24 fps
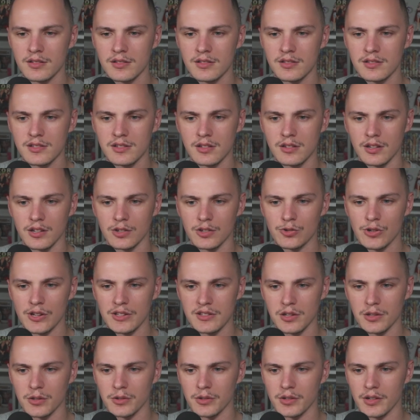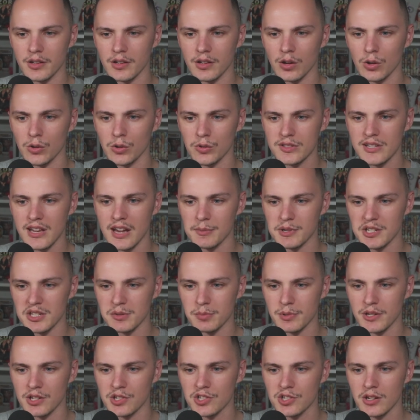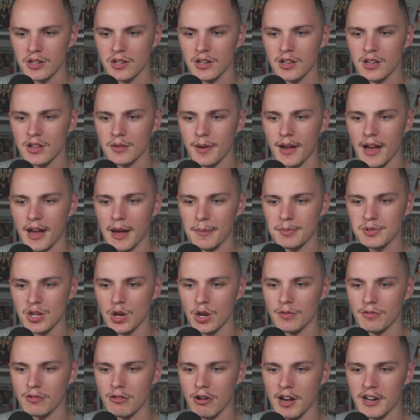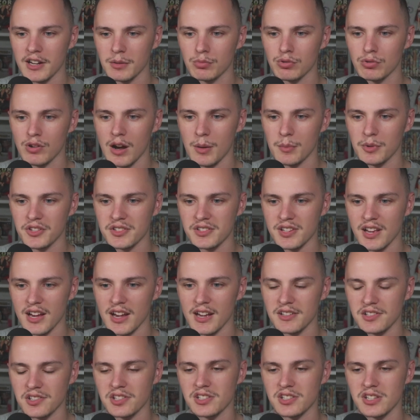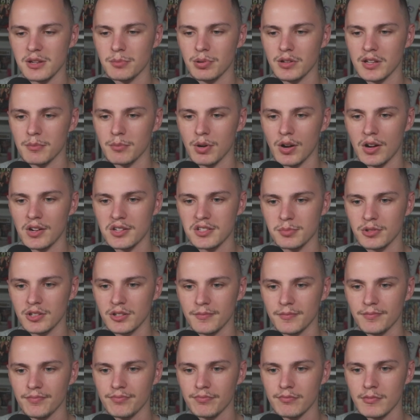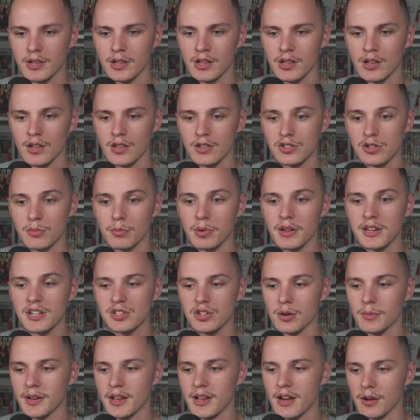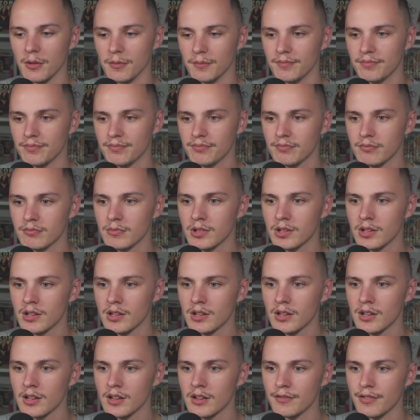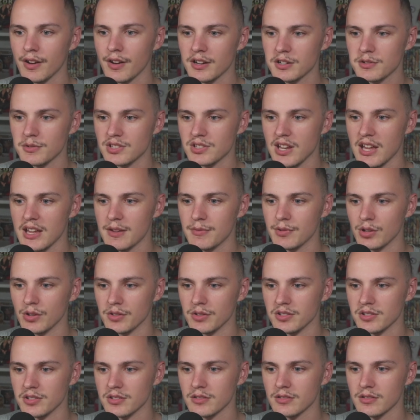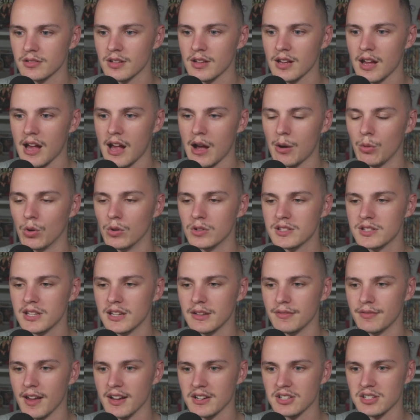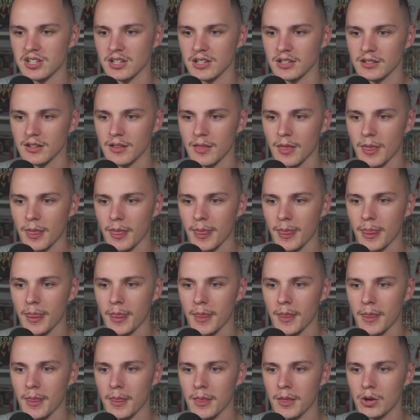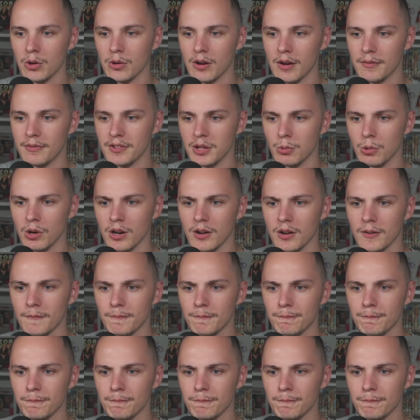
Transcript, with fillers: To translate old-timer speech. Perhaps overriding primal desires is simply impossible. Somebody's coming out. Thanks for saving us. How utterly vexing. Whoever you are.